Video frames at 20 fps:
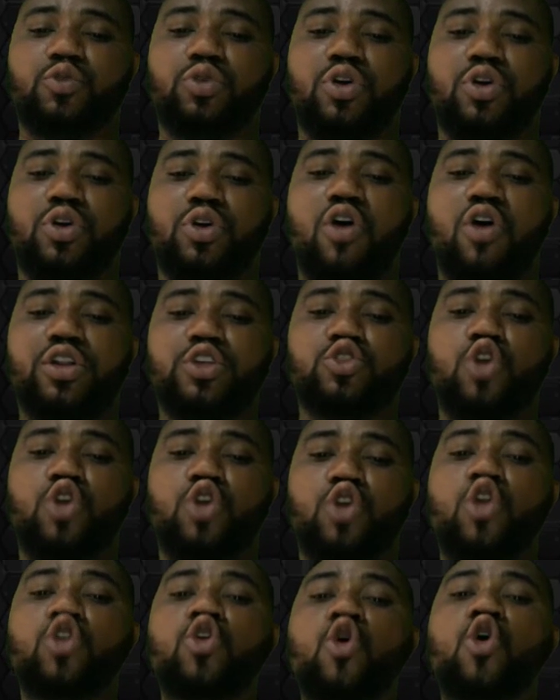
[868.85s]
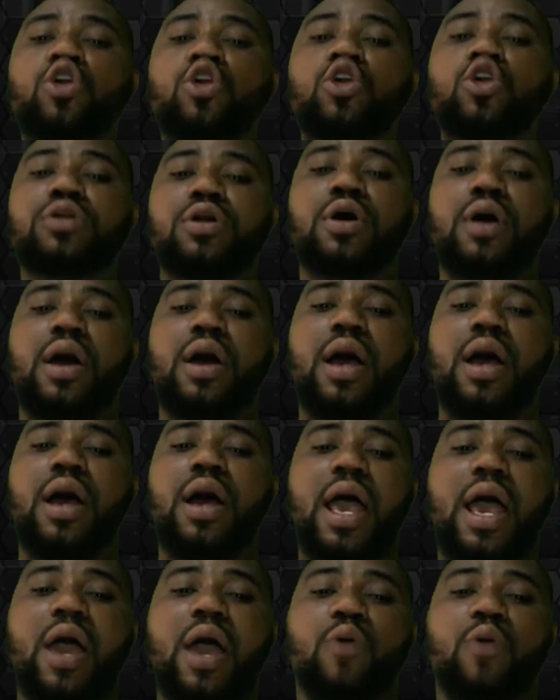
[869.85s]
We call this one lone.
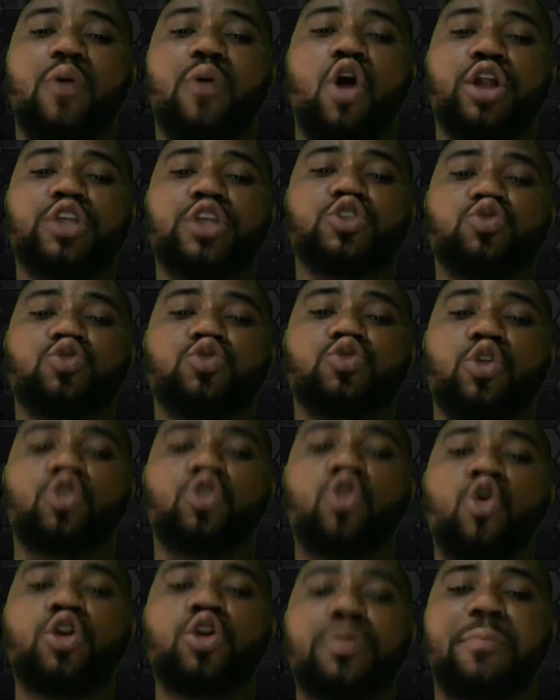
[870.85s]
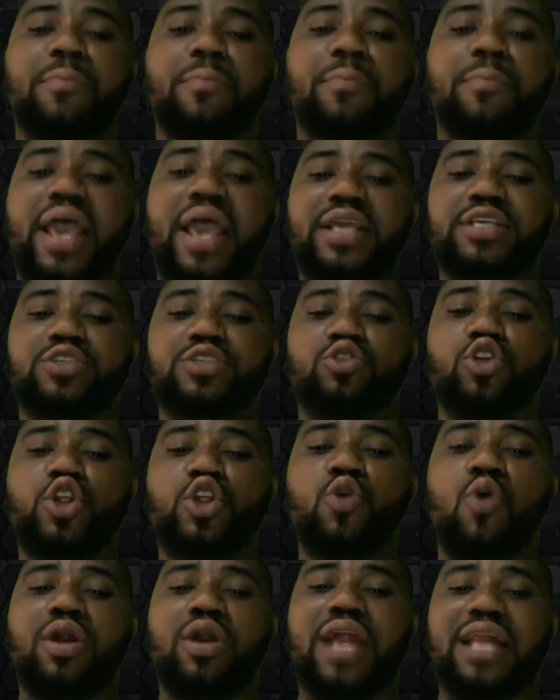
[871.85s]
Lone pair. It's the
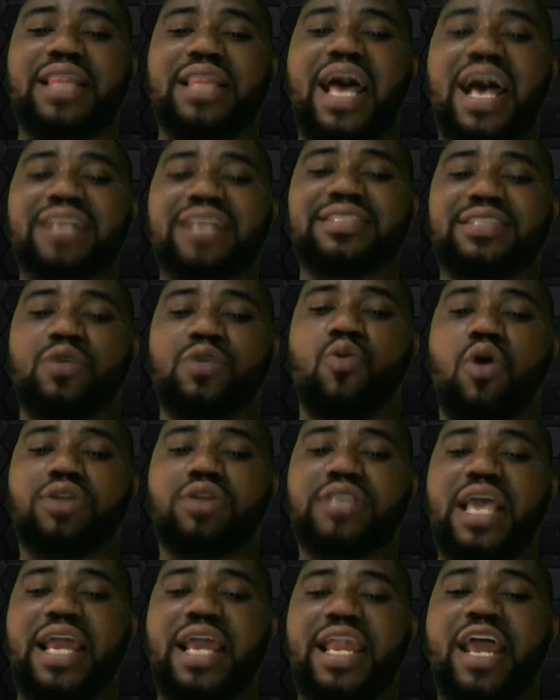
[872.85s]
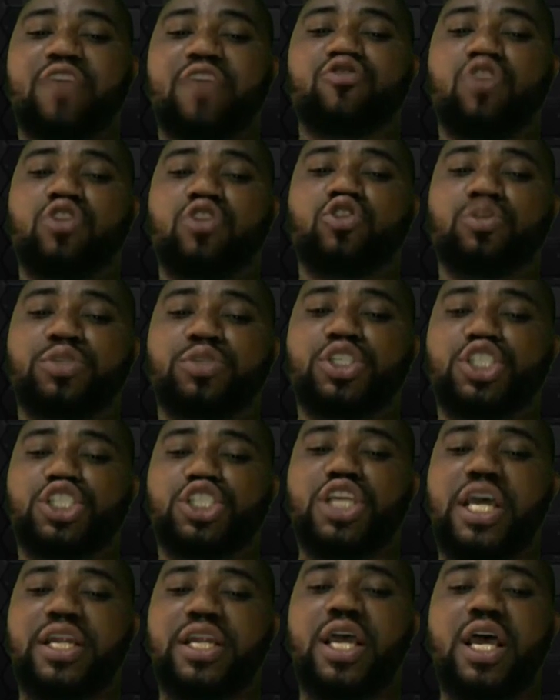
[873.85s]
only one that has the electron to be
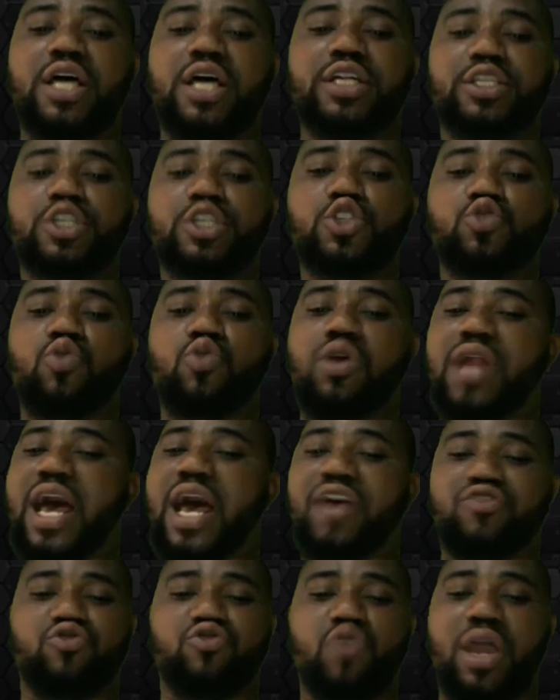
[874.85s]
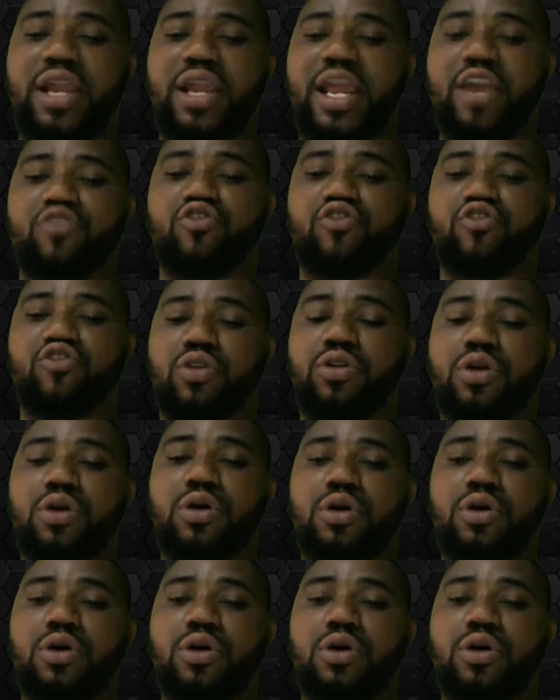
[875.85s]
shared. This one has no electron.